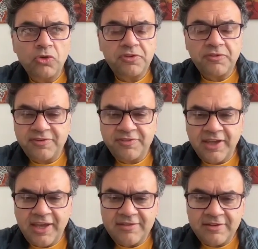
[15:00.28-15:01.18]

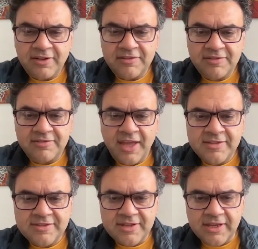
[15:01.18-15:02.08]
sophisticated
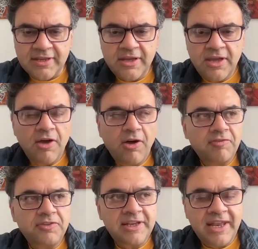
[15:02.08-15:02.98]
understanding of
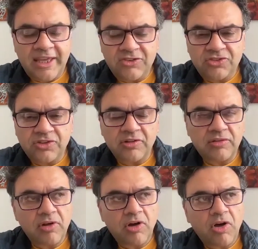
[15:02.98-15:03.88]
the nature
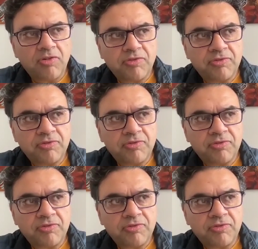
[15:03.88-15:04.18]
of